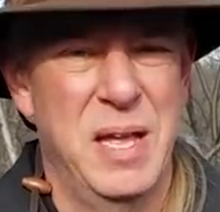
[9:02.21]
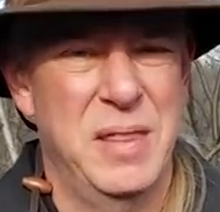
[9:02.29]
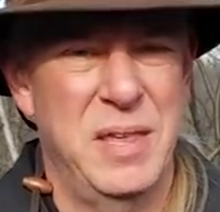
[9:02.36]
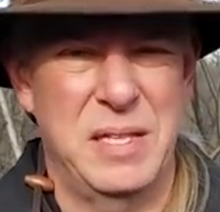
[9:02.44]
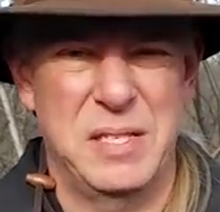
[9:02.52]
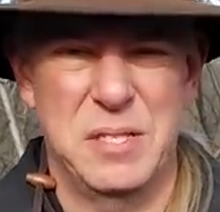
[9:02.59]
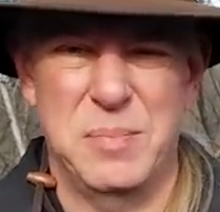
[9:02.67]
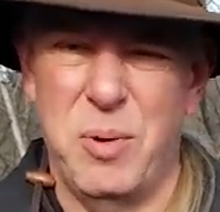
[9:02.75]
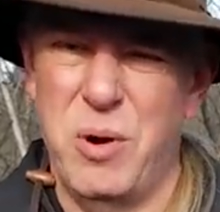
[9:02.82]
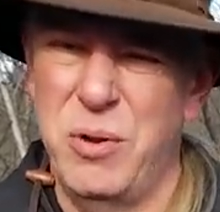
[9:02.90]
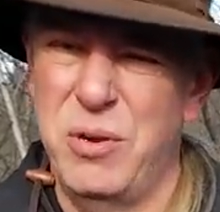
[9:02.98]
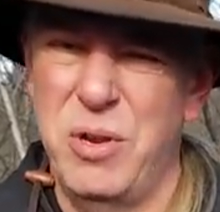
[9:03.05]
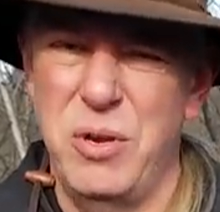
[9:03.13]
that
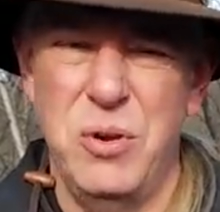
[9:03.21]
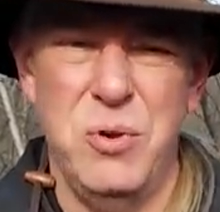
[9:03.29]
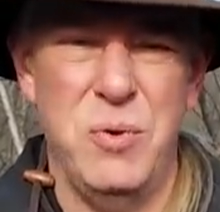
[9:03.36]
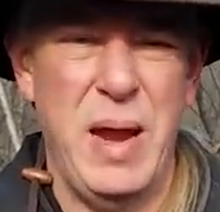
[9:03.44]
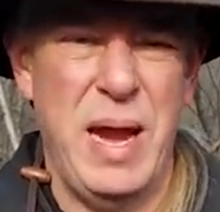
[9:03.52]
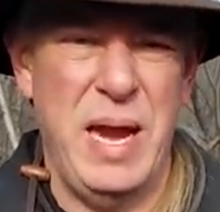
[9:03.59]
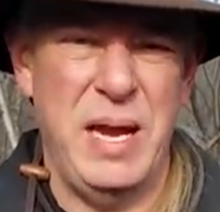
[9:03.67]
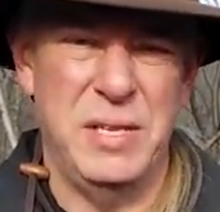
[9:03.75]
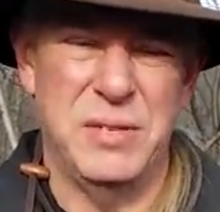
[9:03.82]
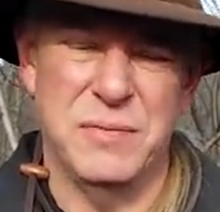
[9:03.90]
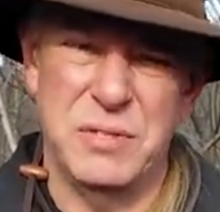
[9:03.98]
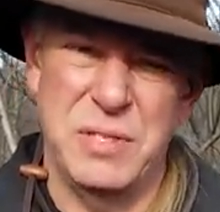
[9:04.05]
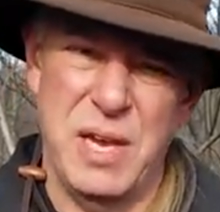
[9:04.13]
spawned a new age
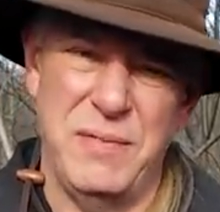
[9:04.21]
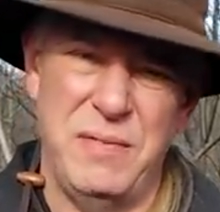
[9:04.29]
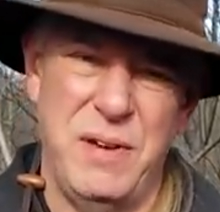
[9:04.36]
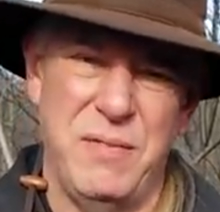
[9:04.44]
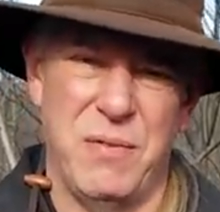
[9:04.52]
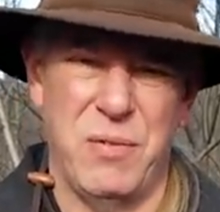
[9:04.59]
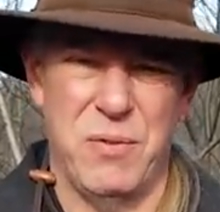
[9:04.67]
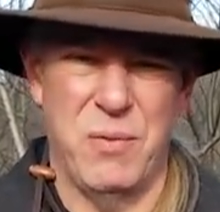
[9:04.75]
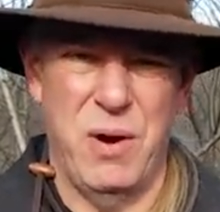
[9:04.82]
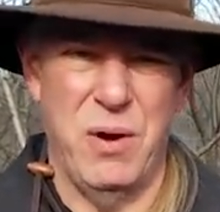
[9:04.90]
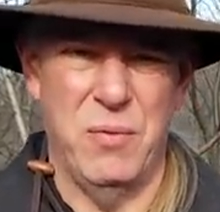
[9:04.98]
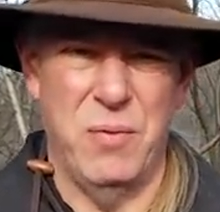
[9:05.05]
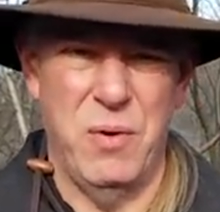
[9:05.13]
of safety for the
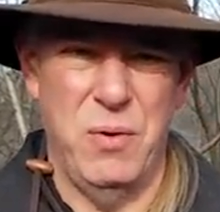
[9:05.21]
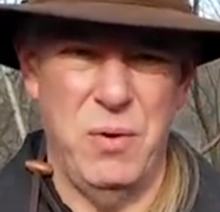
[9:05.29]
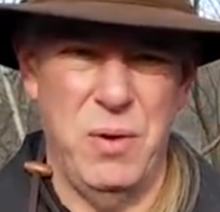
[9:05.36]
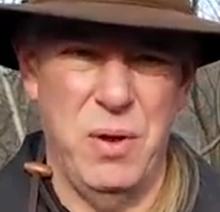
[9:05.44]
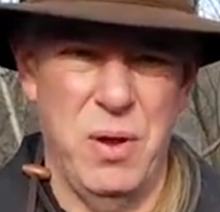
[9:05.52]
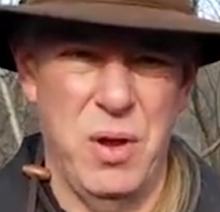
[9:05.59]
railroad